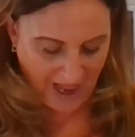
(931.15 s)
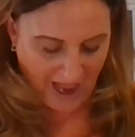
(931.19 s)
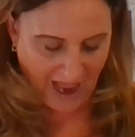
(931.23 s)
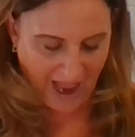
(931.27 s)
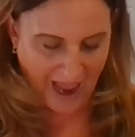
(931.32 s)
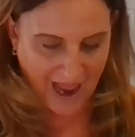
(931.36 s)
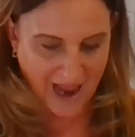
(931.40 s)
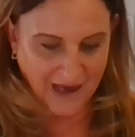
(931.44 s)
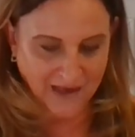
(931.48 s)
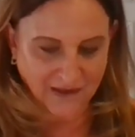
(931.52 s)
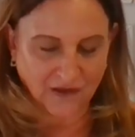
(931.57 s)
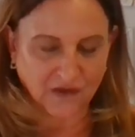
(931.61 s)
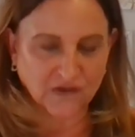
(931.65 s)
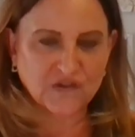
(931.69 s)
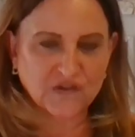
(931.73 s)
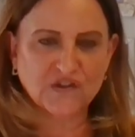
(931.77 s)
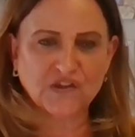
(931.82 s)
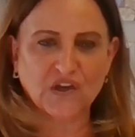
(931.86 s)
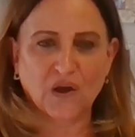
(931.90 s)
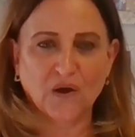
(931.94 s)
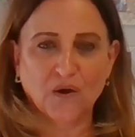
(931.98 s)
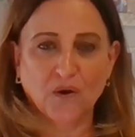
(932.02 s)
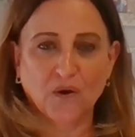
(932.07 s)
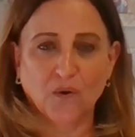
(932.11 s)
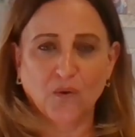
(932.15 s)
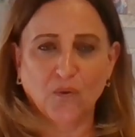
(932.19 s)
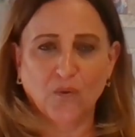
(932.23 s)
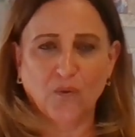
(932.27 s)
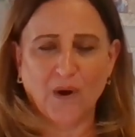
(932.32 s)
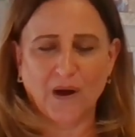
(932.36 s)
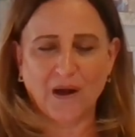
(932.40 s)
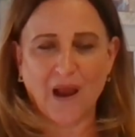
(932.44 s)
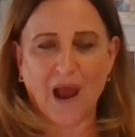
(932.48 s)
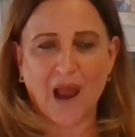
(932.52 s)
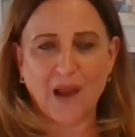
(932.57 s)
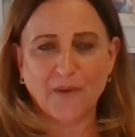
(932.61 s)
And so when
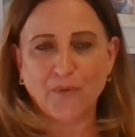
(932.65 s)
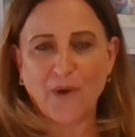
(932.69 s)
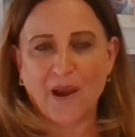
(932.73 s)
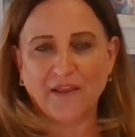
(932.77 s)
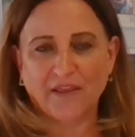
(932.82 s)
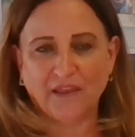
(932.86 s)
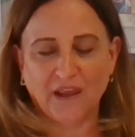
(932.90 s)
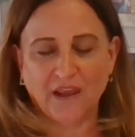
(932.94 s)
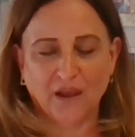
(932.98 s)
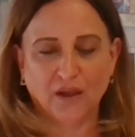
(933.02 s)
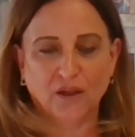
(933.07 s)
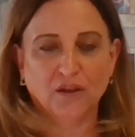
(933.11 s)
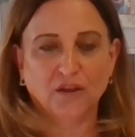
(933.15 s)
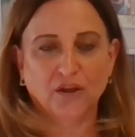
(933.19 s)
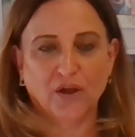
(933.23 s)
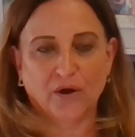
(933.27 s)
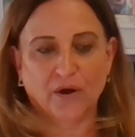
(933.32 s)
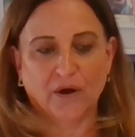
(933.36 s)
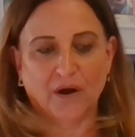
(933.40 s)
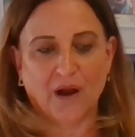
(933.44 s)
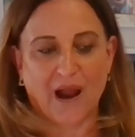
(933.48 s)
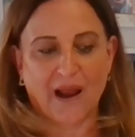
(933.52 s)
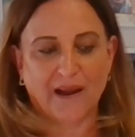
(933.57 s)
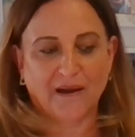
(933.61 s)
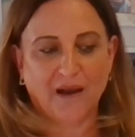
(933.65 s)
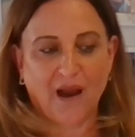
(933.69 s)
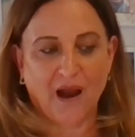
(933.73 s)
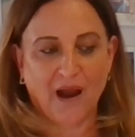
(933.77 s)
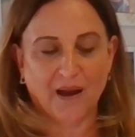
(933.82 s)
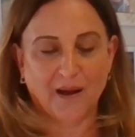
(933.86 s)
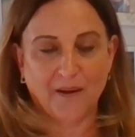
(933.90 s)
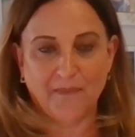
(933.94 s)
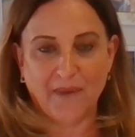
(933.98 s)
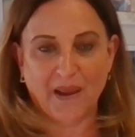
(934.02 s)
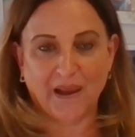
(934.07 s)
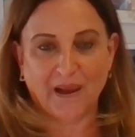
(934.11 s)
I write the alert, I kind
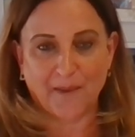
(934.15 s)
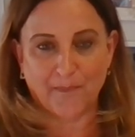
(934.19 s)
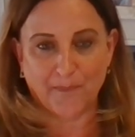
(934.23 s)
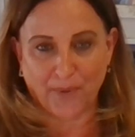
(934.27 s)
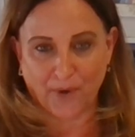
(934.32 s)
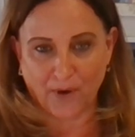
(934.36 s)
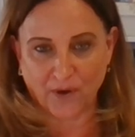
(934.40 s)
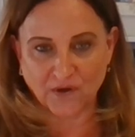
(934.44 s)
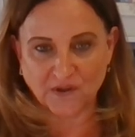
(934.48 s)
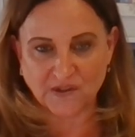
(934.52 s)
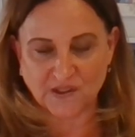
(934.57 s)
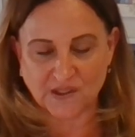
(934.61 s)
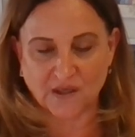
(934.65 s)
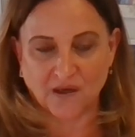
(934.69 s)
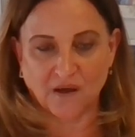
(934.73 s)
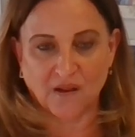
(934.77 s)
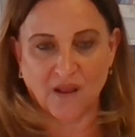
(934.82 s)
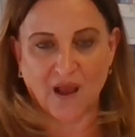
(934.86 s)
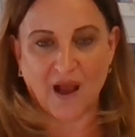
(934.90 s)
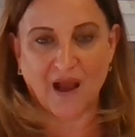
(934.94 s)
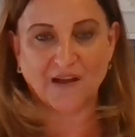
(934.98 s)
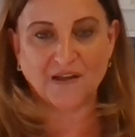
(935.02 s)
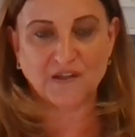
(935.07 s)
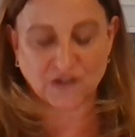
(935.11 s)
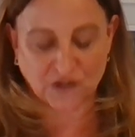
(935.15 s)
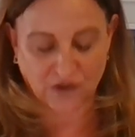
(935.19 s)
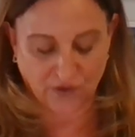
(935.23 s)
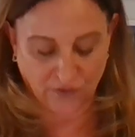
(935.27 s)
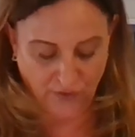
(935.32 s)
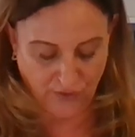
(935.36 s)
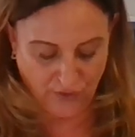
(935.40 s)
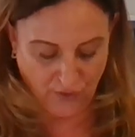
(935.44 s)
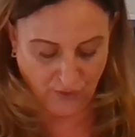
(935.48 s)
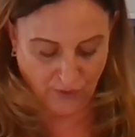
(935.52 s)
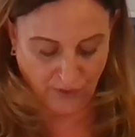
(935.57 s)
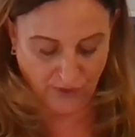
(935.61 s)
of make it personalized to
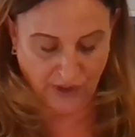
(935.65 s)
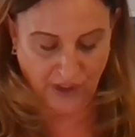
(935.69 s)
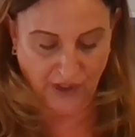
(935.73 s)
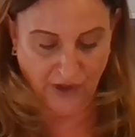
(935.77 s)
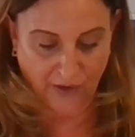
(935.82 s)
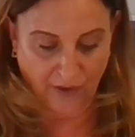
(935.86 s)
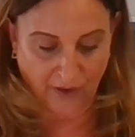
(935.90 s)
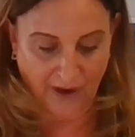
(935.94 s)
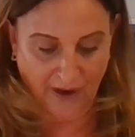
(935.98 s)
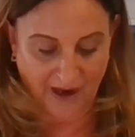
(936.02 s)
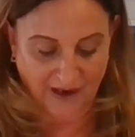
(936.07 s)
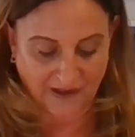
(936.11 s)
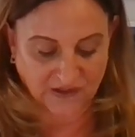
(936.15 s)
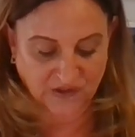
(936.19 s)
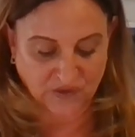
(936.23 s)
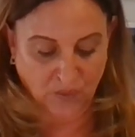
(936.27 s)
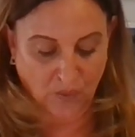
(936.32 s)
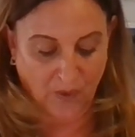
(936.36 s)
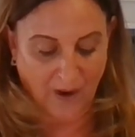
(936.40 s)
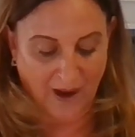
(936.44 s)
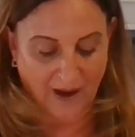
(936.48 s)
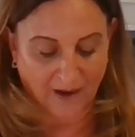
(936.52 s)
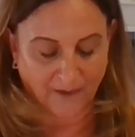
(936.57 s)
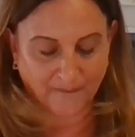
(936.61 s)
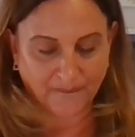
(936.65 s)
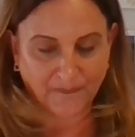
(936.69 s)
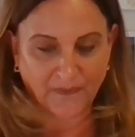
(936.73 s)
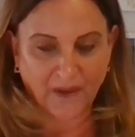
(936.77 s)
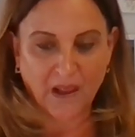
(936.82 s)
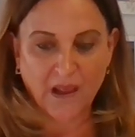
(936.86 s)
your year as well.